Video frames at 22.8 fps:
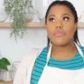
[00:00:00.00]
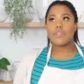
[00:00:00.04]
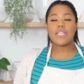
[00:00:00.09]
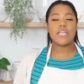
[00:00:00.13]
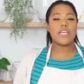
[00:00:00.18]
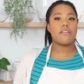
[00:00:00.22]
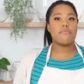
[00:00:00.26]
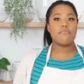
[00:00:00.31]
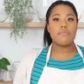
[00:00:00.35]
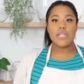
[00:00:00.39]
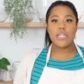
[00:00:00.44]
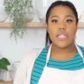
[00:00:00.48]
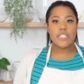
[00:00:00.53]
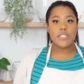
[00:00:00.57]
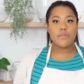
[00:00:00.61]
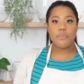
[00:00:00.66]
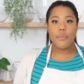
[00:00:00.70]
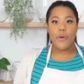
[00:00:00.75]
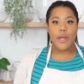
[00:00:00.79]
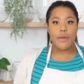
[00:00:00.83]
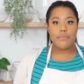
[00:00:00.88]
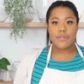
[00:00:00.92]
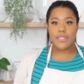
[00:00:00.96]
10 minutes
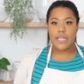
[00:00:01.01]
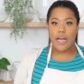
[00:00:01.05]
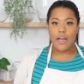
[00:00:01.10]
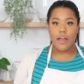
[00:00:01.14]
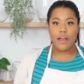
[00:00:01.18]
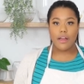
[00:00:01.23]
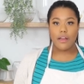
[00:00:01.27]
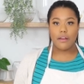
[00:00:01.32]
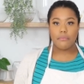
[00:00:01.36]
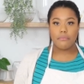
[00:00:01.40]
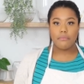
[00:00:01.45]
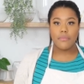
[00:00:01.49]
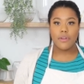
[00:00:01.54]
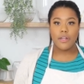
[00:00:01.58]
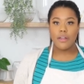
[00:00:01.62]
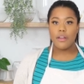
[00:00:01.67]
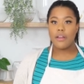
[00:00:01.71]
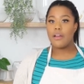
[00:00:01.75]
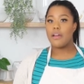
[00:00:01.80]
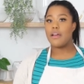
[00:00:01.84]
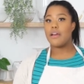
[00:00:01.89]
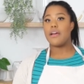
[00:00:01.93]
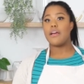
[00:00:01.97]
prep time,
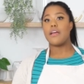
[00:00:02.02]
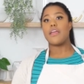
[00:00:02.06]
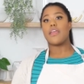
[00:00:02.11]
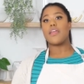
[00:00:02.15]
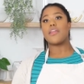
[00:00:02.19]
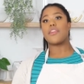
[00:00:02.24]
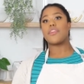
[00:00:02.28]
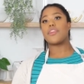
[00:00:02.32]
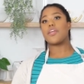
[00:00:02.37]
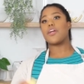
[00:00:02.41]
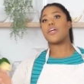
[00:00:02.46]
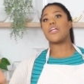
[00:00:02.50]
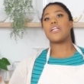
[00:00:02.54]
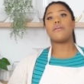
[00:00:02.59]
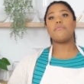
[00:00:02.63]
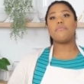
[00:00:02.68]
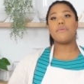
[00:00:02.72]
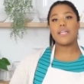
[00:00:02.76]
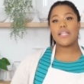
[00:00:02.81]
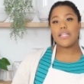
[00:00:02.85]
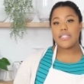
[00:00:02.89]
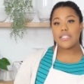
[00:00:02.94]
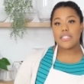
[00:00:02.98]
30
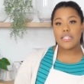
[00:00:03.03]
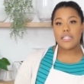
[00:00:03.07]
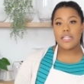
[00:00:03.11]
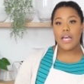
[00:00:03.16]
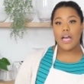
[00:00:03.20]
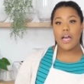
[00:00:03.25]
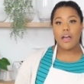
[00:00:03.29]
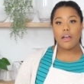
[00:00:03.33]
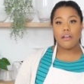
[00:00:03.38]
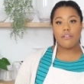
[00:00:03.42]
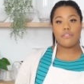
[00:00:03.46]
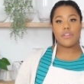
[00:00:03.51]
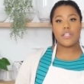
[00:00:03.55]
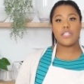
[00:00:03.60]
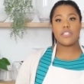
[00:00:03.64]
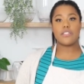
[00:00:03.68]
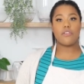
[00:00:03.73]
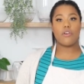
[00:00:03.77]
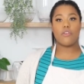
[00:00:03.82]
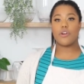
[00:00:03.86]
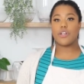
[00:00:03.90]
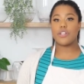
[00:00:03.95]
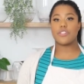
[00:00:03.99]
minutes in the
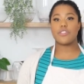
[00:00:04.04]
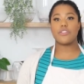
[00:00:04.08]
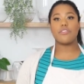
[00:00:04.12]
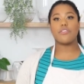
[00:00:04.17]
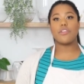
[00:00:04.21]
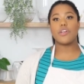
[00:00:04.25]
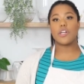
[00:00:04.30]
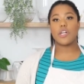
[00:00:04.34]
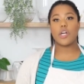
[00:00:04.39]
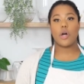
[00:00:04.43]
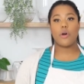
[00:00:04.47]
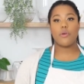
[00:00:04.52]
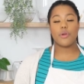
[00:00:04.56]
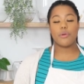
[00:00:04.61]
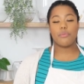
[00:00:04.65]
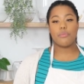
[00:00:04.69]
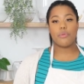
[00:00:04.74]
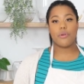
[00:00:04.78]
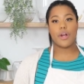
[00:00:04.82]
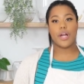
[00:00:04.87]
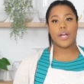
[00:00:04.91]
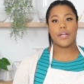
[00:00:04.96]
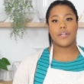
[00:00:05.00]
oven, or until they're
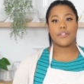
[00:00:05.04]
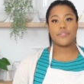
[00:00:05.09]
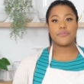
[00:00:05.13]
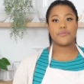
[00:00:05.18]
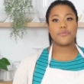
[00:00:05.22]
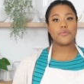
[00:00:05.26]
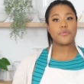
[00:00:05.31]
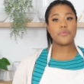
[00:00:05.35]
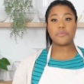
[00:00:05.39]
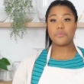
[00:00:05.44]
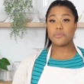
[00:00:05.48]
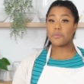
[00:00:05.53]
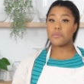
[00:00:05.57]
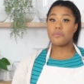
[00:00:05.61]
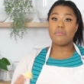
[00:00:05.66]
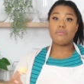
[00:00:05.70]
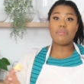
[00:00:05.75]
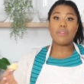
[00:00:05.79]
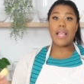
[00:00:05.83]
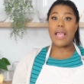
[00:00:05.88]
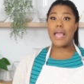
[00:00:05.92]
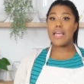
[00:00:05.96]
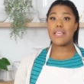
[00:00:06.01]
golden brown,
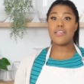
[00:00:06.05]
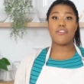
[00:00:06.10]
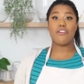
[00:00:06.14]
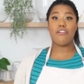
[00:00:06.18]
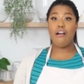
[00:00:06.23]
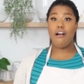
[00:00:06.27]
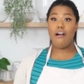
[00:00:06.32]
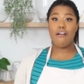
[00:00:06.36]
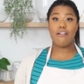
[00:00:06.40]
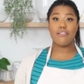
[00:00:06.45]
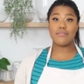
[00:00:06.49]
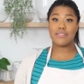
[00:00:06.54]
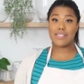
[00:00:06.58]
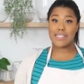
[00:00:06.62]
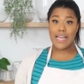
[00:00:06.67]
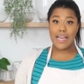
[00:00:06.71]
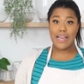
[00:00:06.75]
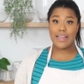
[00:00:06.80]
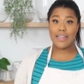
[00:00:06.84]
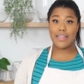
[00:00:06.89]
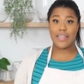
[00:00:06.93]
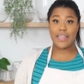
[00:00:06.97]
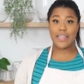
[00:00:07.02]
and you're all
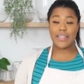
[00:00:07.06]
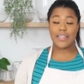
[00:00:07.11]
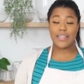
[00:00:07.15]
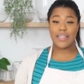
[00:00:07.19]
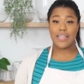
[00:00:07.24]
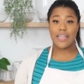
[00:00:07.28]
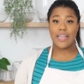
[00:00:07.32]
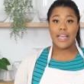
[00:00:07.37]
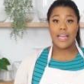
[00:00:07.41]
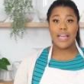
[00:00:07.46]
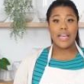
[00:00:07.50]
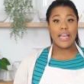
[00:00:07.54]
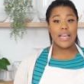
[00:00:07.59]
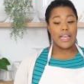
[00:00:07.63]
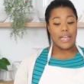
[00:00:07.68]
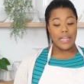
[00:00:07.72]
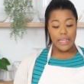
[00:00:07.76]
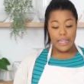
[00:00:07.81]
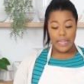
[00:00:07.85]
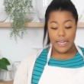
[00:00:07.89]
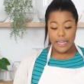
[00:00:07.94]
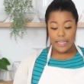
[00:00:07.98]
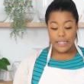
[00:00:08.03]
done.
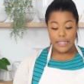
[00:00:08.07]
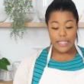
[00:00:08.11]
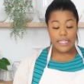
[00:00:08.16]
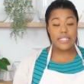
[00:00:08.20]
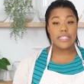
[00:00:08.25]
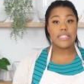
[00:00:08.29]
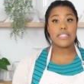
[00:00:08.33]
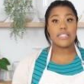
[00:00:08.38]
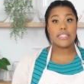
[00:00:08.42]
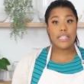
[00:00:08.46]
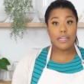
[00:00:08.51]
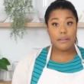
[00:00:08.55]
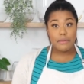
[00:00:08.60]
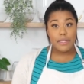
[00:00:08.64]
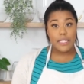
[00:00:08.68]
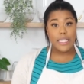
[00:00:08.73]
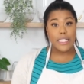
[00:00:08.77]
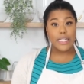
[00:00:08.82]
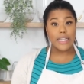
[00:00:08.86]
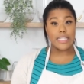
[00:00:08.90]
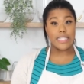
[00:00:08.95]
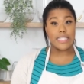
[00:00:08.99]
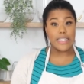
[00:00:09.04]
Like, this is something
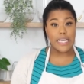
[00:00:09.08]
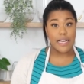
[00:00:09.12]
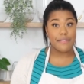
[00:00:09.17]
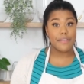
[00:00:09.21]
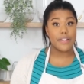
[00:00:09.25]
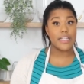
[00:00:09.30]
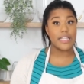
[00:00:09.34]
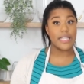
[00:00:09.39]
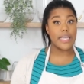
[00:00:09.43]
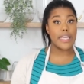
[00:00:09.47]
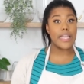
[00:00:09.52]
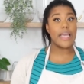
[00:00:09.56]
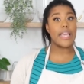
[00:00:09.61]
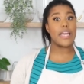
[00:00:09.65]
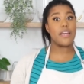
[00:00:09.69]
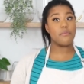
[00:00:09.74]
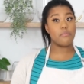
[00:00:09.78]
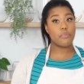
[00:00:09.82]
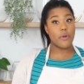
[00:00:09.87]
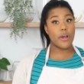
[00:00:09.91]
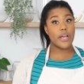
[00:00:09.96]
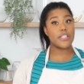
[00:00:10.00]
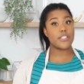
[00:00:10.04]
that could definitely
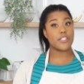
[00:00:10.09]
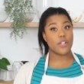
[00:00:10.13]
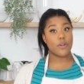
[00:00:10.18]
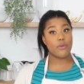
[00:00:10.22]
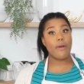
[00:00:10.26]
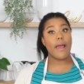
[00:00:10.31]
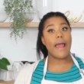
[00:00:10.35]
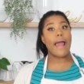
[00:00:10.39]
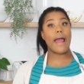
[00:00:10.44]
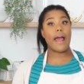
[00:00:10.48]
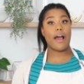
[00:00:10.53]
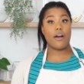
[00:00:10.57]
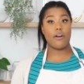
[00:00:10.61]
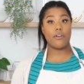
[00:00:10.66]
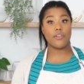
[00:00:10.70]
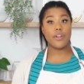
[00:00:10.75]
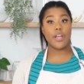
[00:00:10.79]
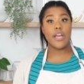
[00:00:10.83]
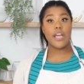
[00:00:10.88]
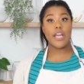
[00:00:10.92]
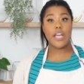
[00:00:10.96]
impress a crowd